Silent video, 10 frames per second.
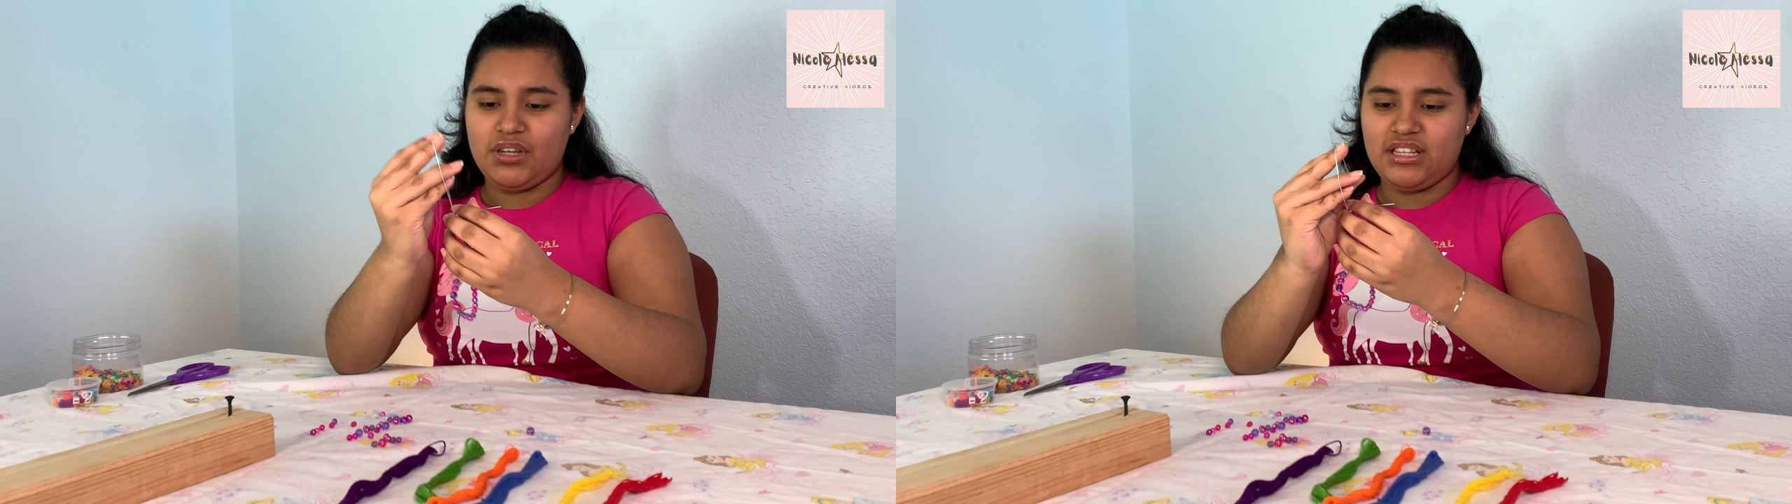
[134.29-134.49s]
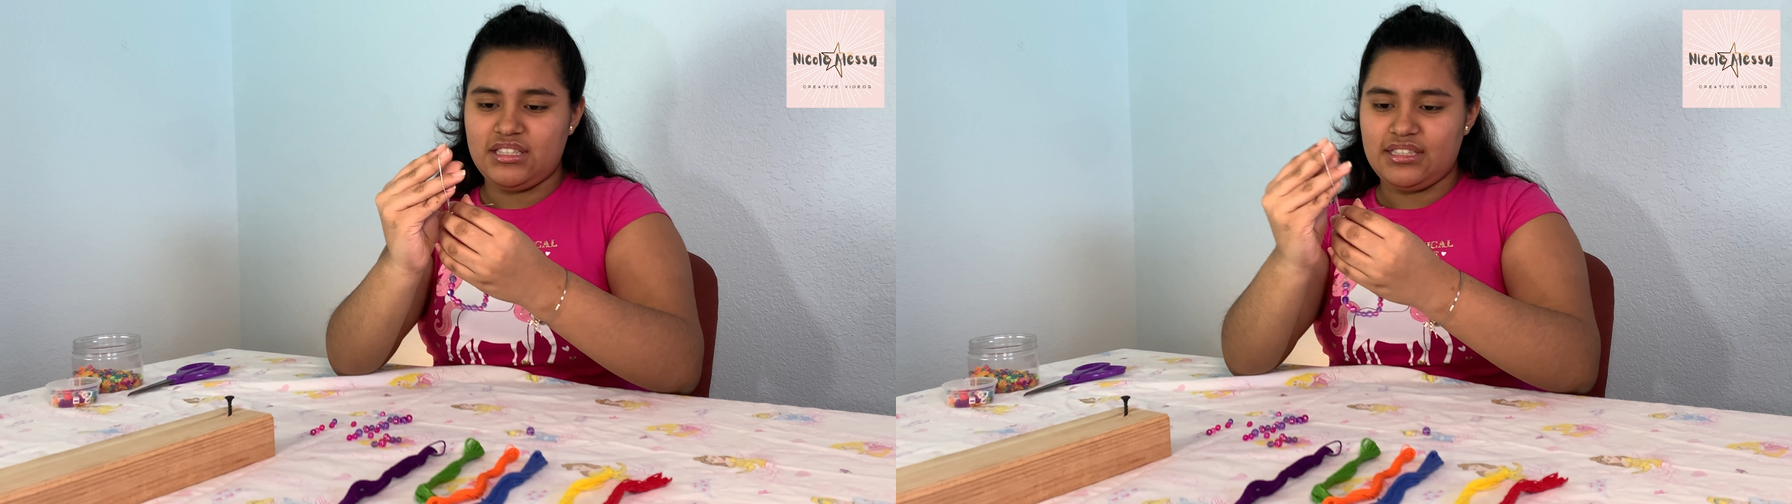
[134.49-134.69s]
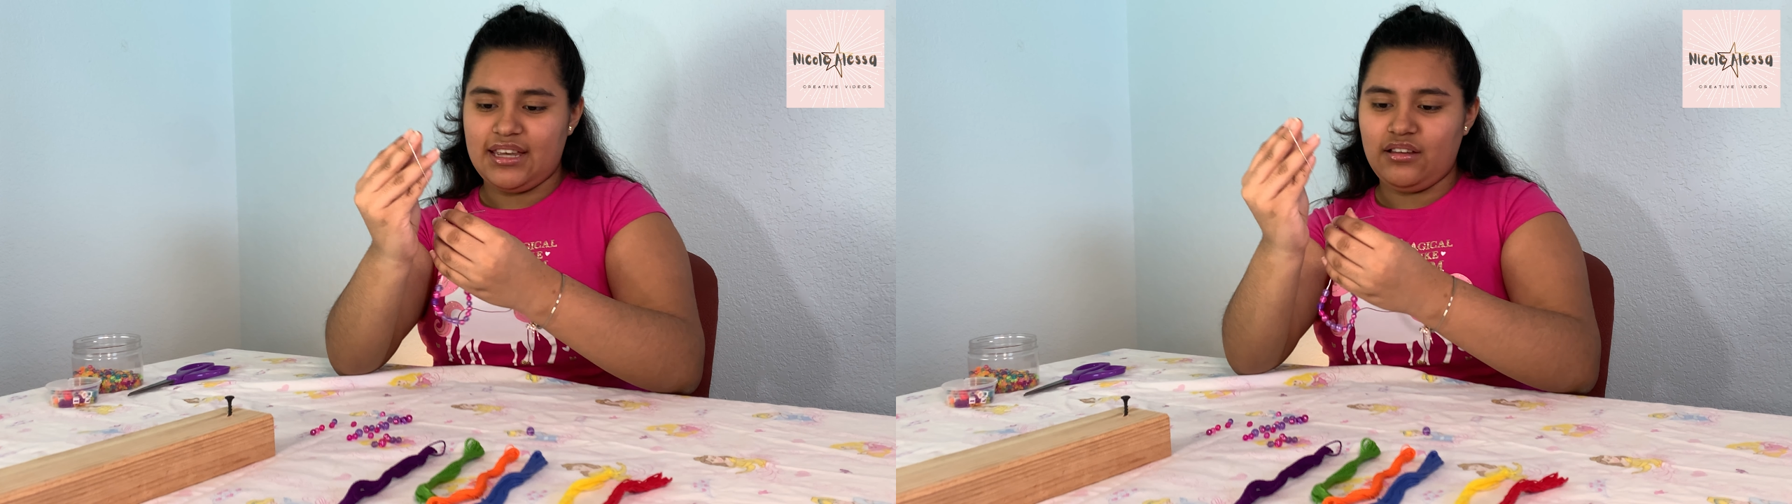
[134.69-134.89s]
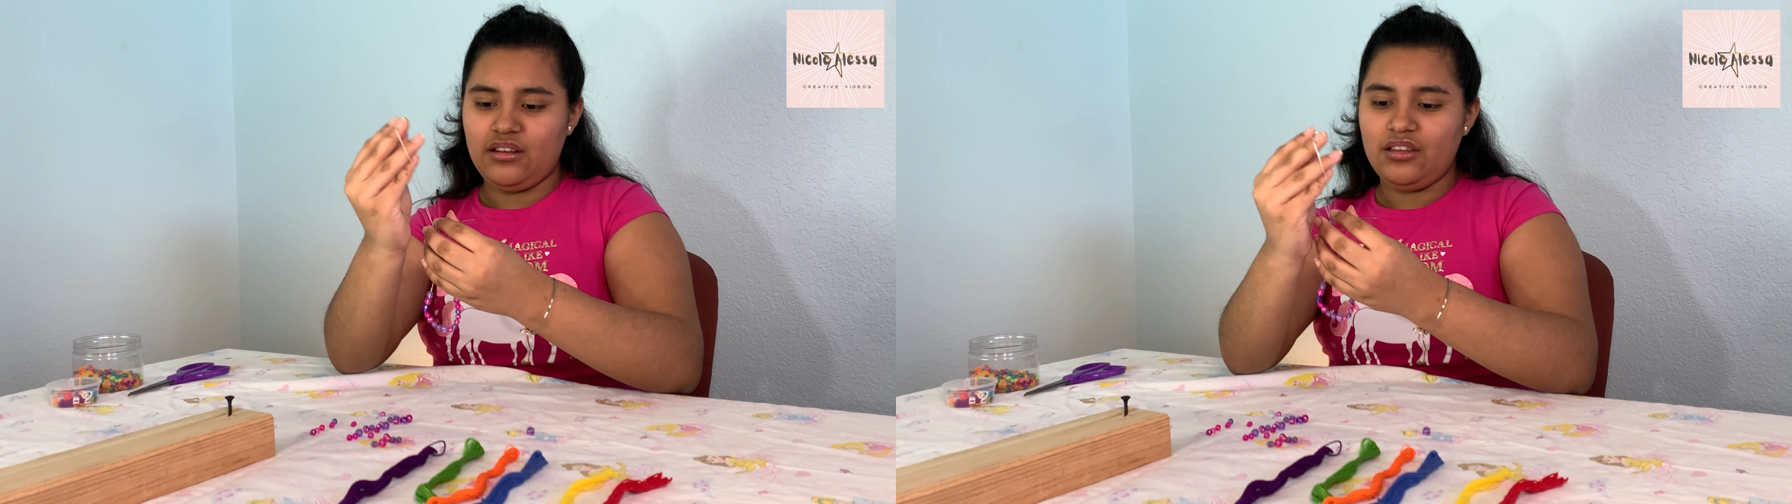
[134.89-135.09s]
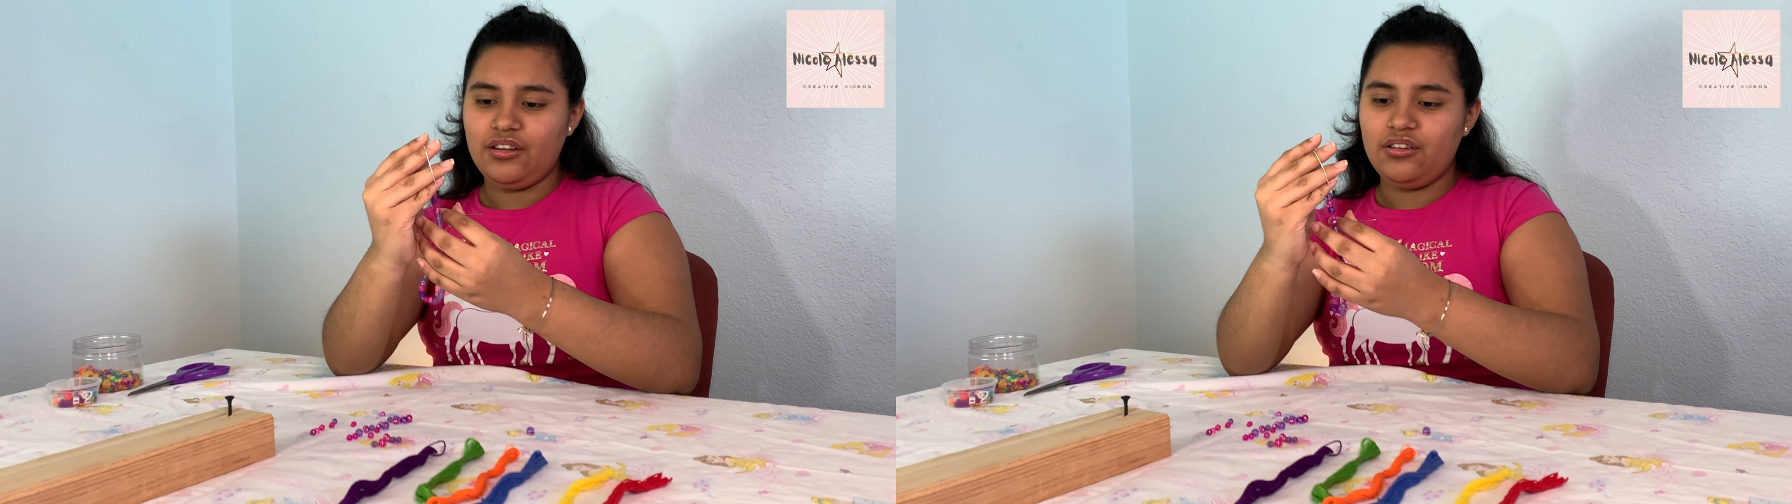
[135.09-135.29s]
beads
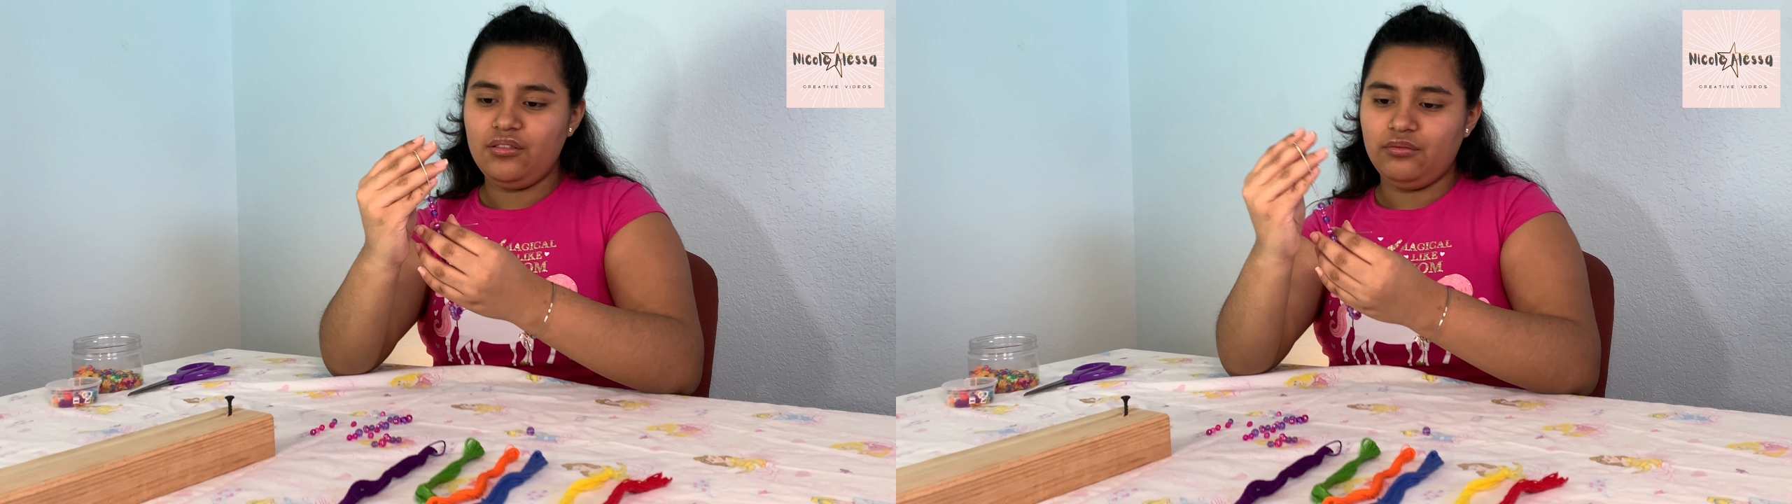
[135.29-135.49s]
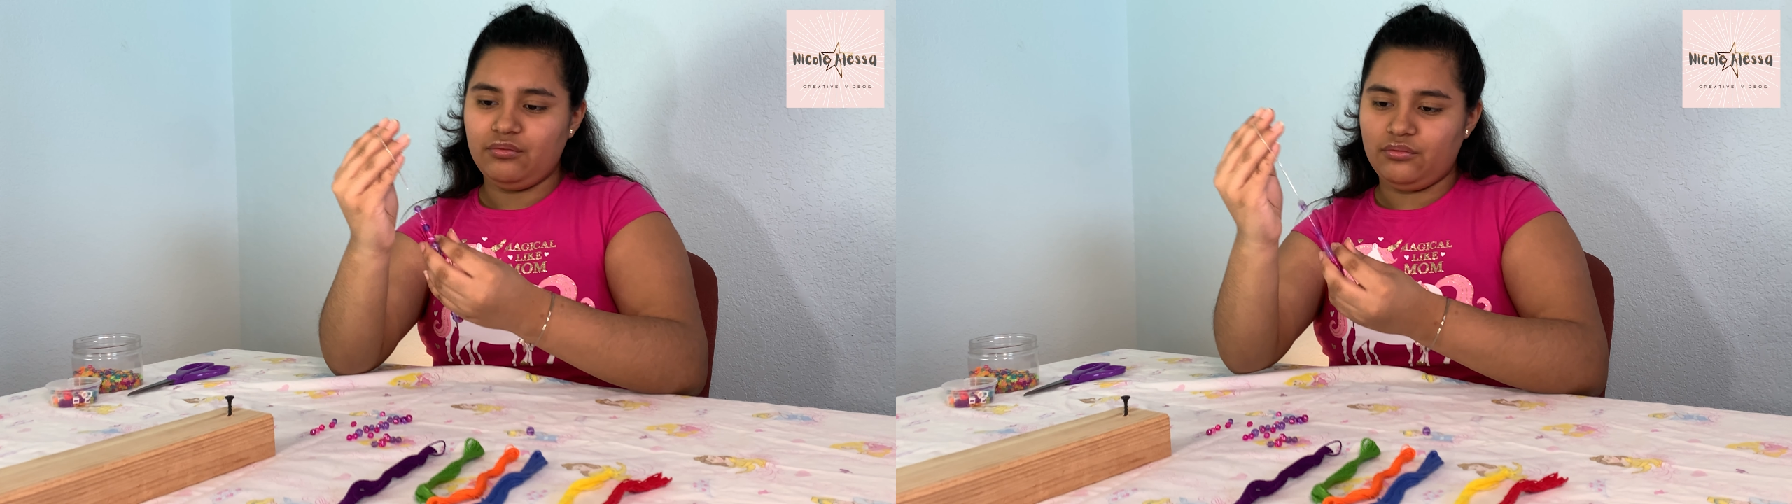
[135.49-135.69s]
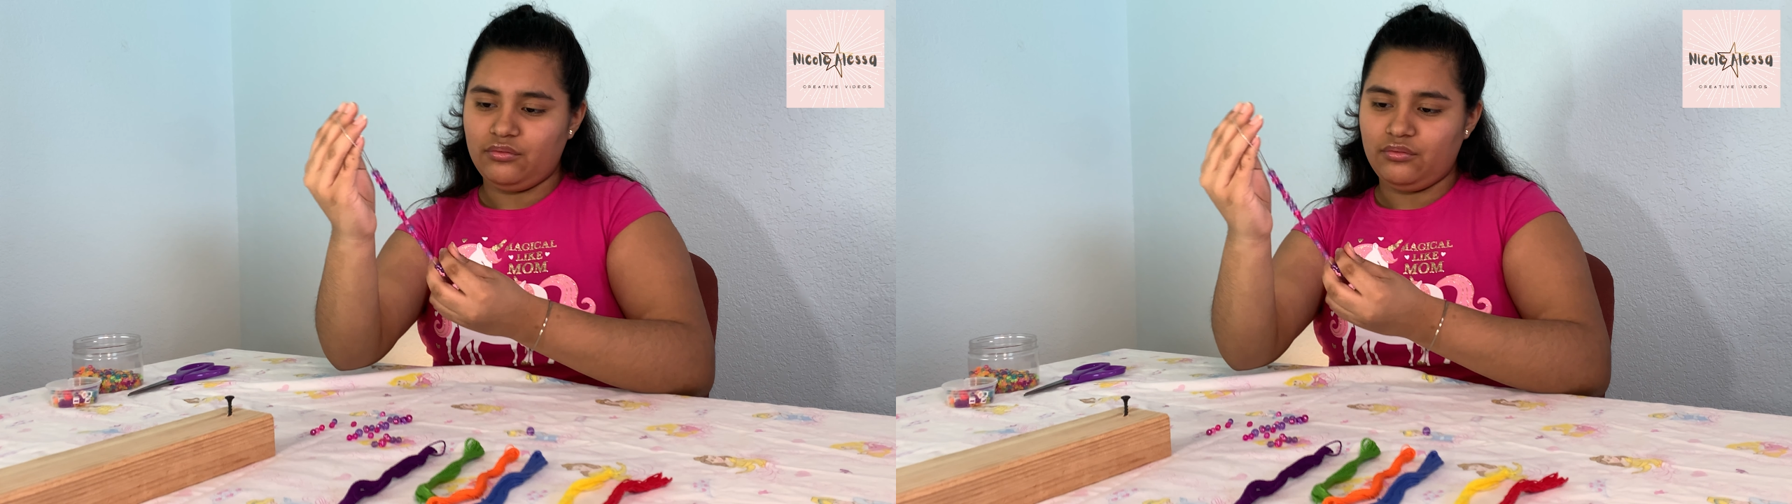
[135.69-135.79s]
down a little